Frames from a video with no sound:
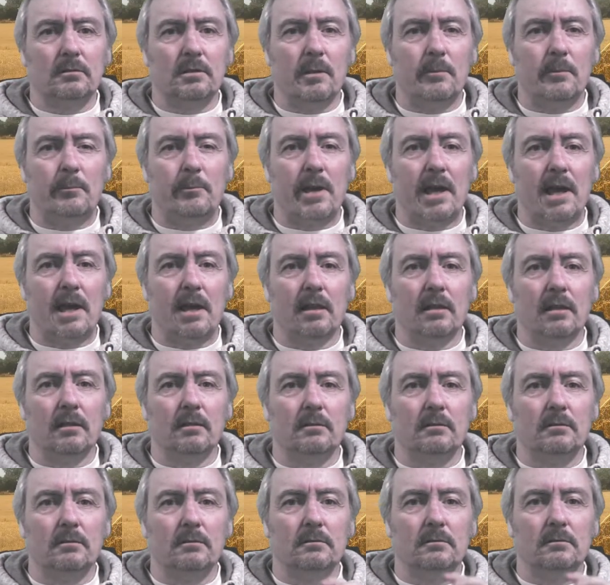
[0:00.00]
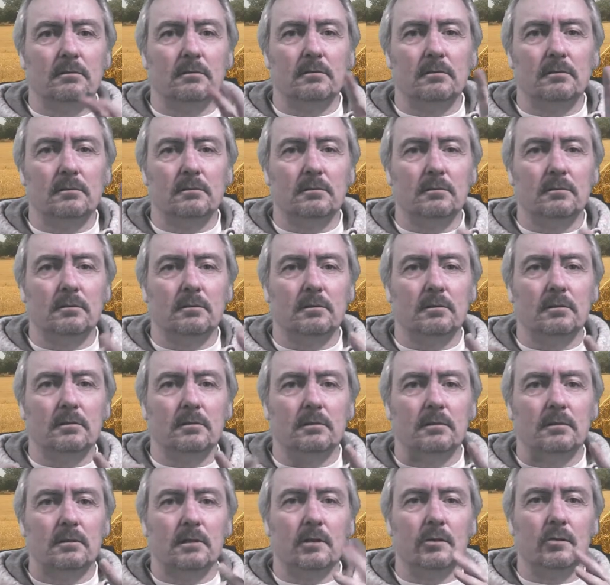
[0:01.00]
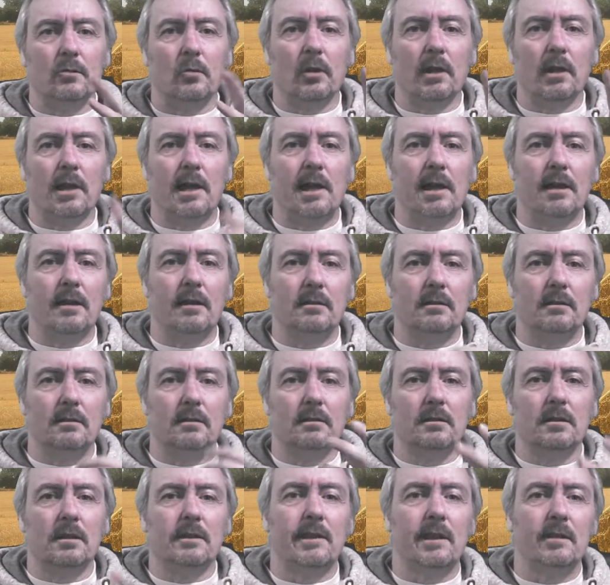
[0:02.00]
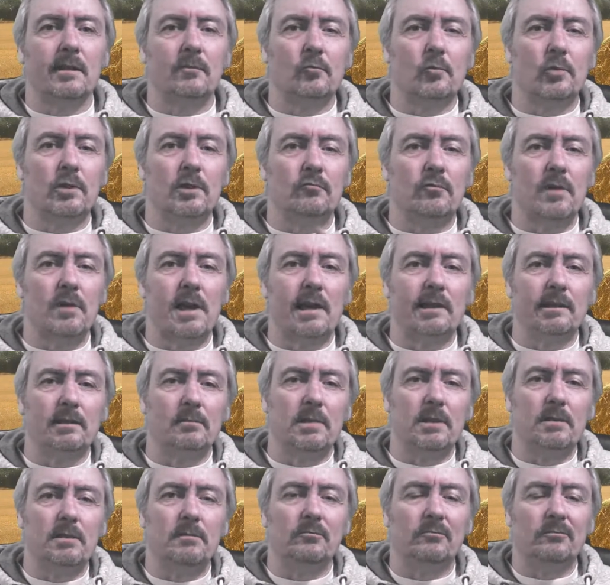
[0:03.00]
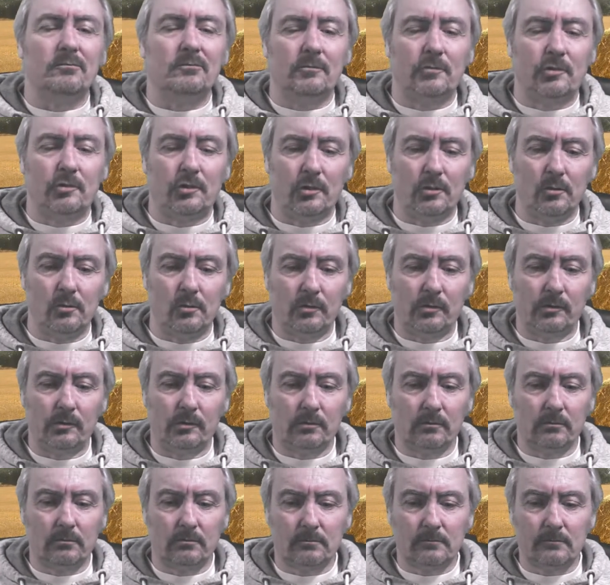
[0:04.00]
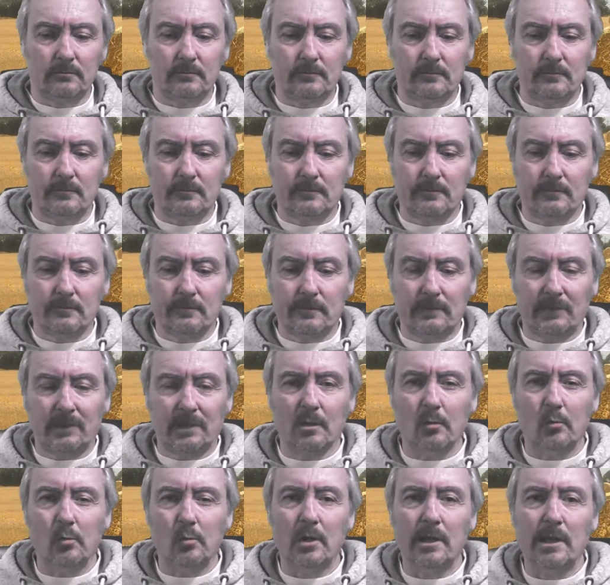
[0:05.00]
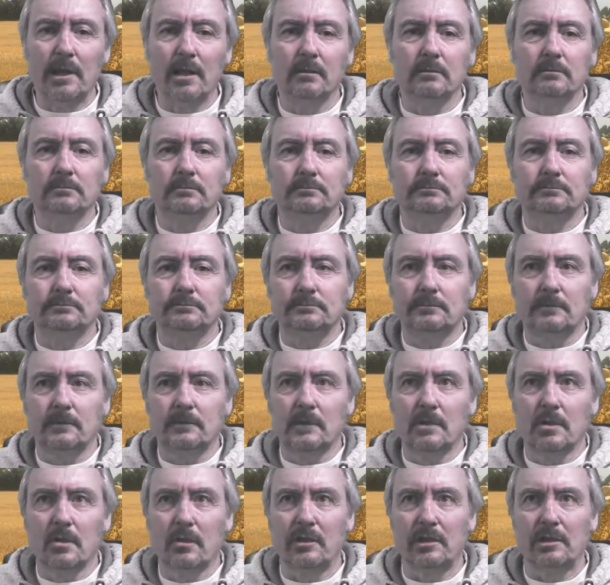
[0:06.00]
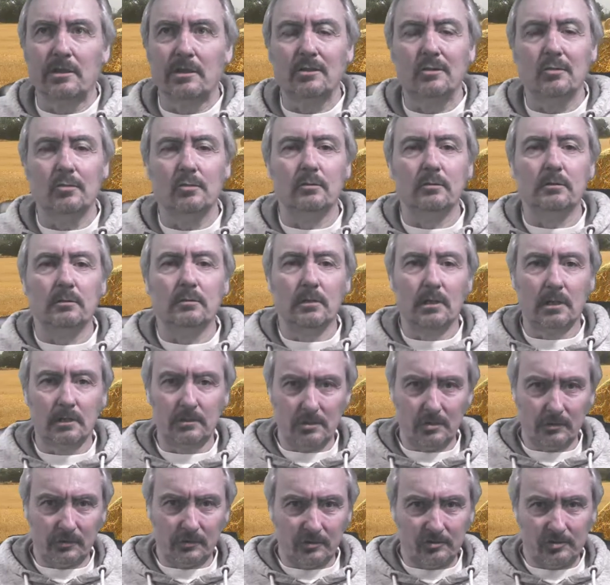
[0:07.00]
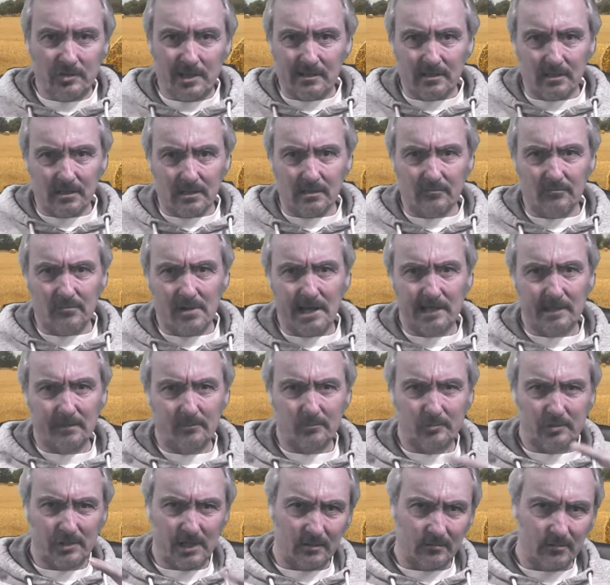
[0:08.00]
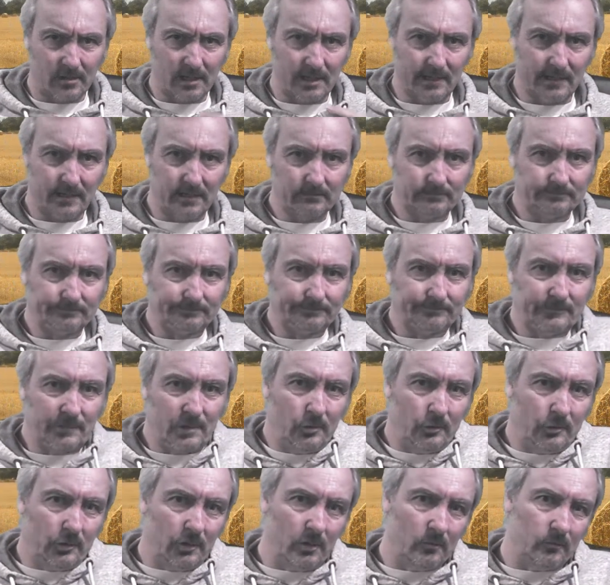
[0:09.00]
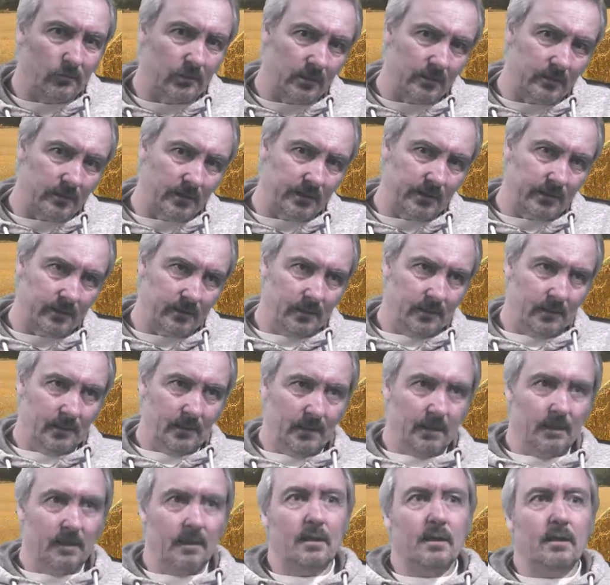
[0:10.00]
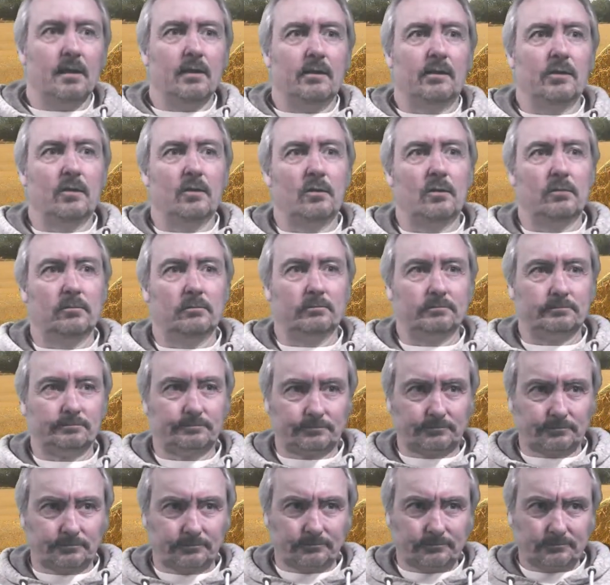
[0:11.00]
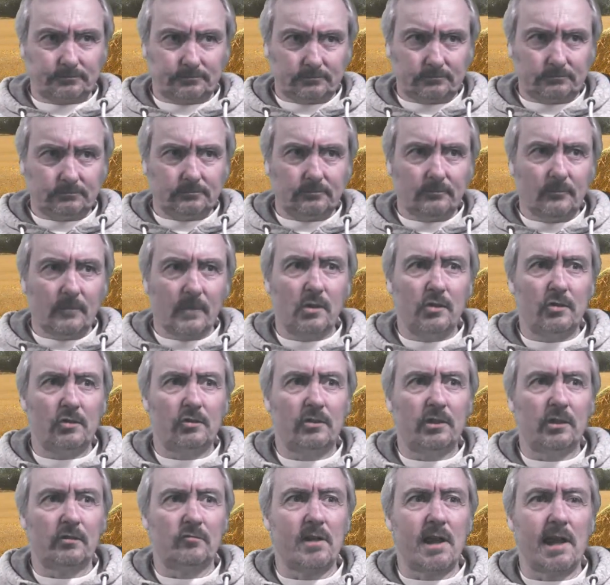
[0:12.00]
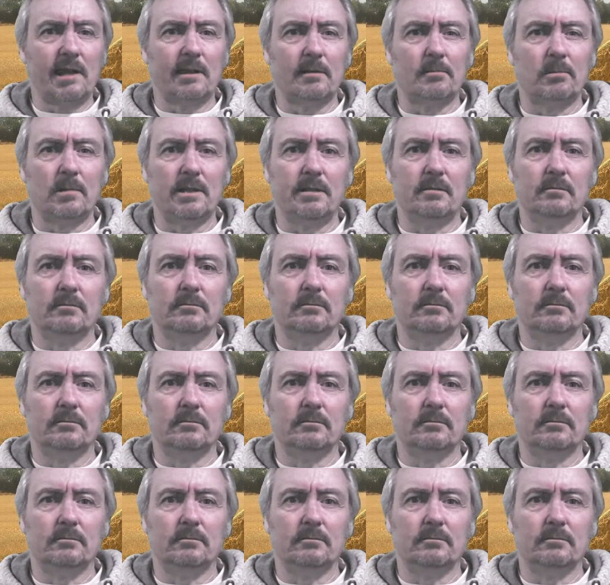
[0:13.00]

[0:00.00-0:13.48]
bell and all that, and then we randomly choose a winner. I think you can use a random generator, YouTube generator, so you can just randomly